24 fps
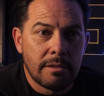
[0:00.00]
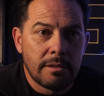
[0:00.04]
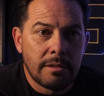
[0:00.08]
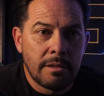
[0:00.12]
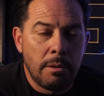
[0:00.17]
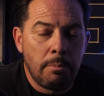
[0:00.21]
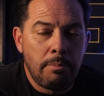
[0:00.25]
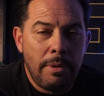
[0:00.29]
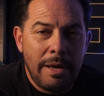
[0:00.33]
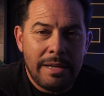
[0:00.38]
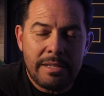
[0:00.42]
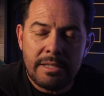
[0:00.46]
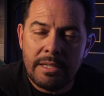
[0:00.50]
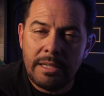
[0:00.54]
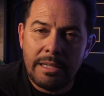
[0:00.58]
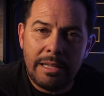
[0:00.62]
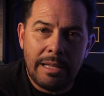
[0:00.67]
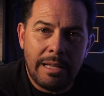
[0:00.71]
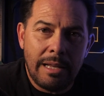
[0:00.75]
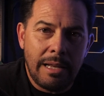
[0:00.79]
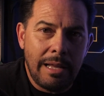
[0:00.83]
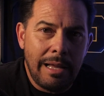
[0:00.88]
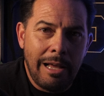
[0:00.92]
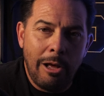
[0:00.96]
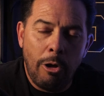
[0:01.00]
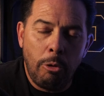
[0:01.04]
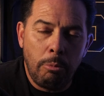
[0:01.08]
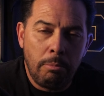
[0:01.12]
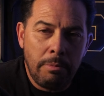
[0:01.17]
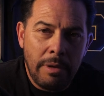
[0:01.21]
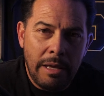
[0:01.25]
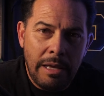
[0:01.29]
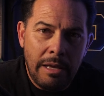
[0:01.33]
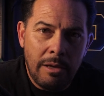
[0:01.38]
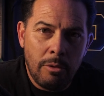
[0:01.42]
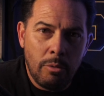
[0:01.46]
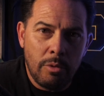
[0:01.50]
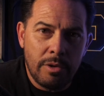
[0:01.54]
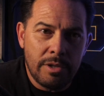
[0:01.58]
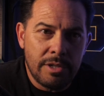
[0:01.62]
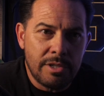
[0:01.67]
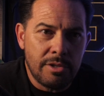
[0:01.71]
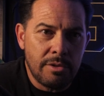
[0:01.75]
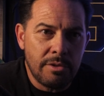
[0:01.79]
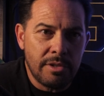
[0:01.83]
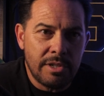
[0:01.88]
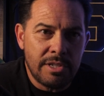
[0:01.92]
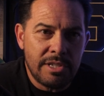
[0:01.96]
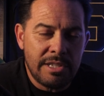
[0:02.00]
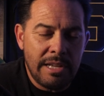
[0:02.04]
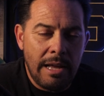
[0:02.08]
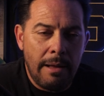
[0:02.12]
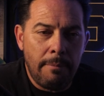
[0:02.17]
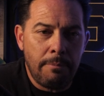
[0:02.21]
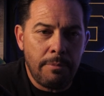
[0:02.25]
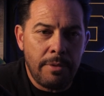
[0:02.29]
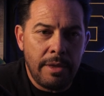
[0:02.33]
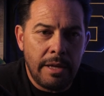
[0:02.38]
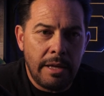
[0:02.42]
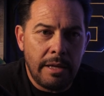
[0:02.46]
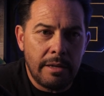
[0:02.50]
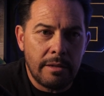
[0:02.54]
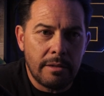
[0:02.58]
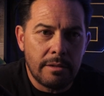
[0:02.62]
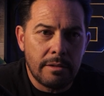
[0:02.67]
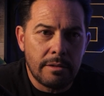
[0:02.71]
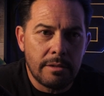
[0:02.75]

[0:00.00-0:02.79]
The best thing that helped me was to accept that